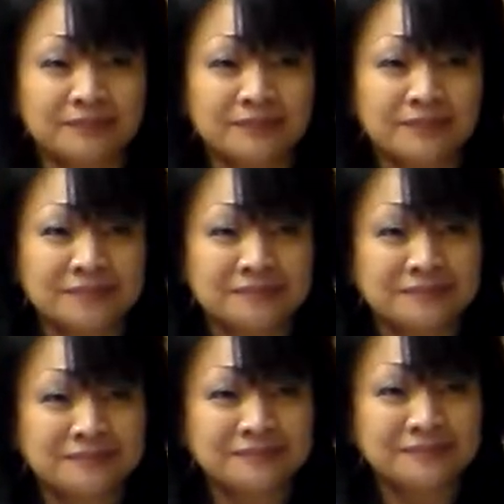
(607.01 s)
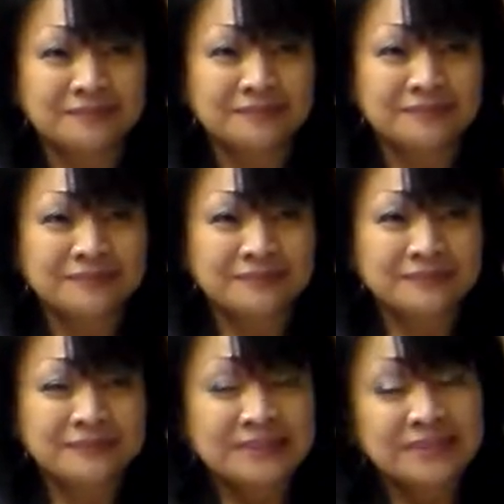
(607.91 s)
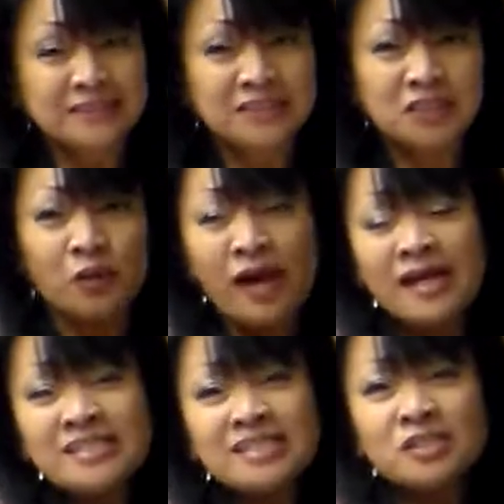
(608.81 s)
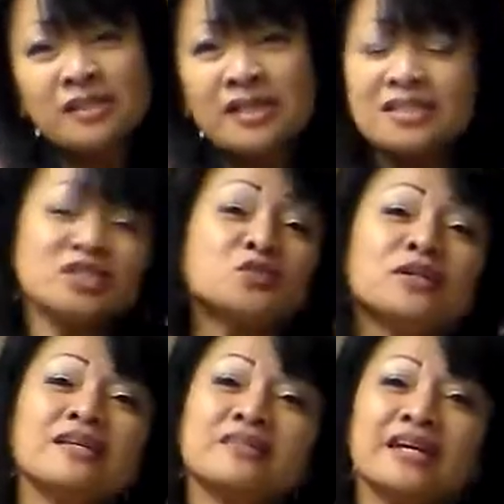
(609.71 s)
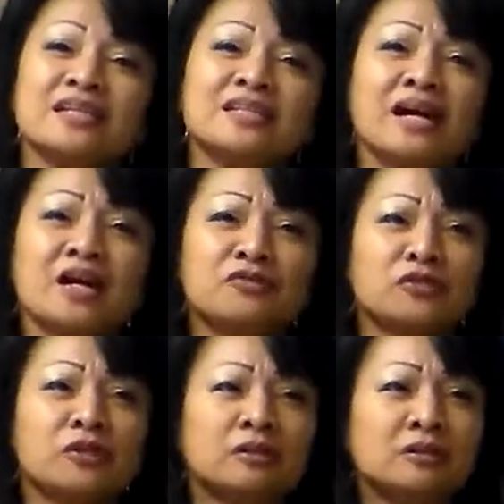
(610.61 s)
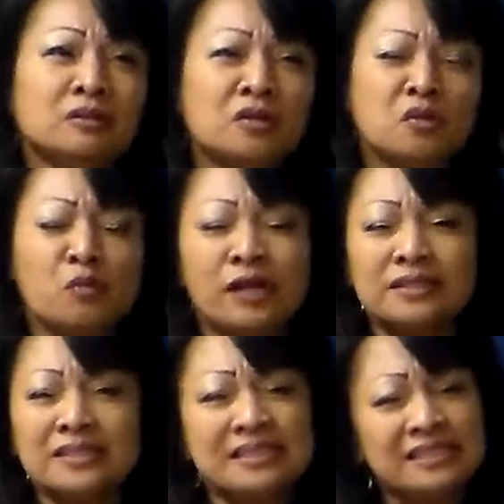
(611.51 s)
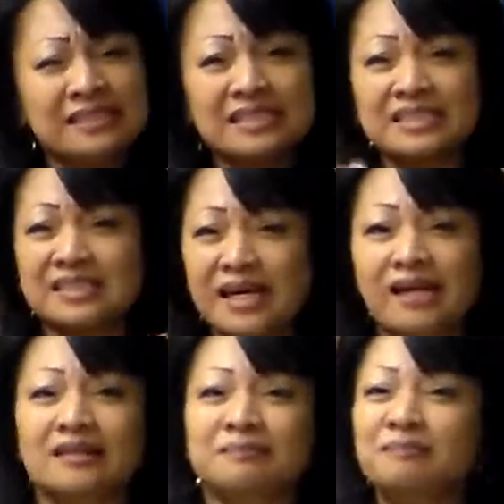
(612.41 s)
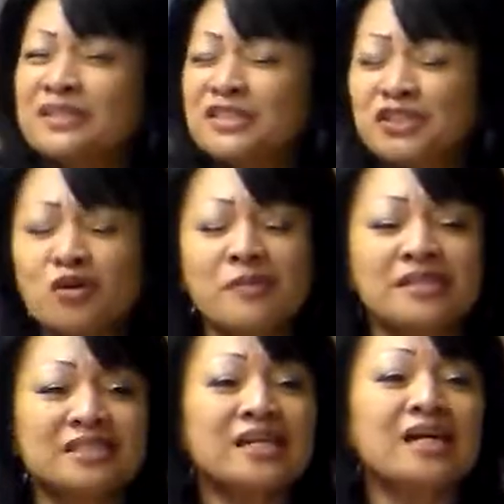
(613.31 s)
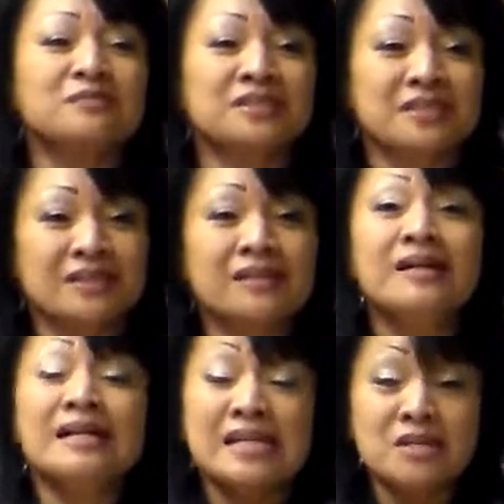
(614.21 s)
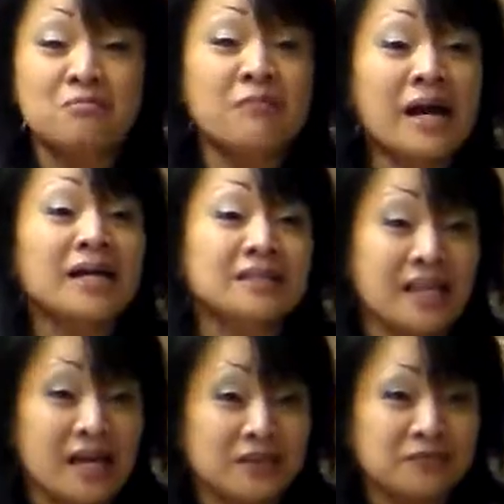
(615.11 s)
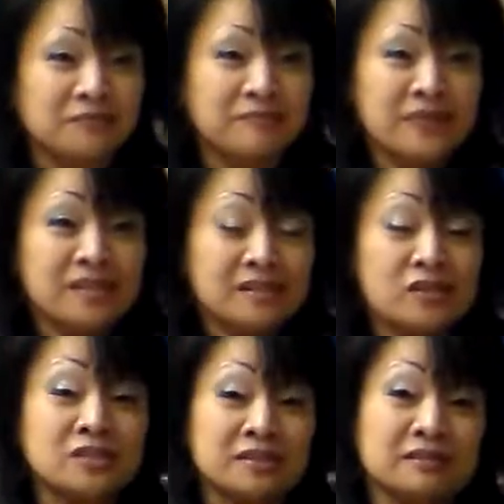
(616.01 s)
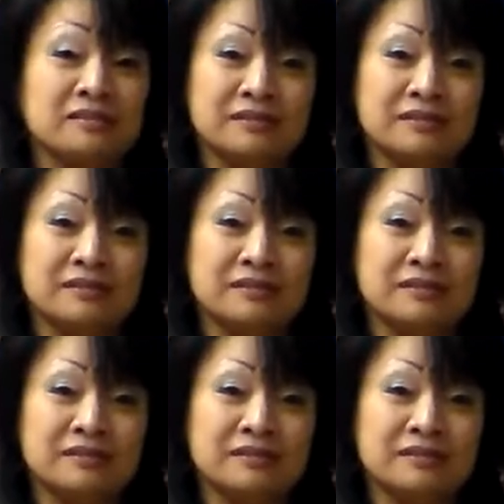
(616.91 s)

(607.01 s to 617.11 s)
Mm-hmm. So I just, I just want to thank God for what He has done so many times in my life, because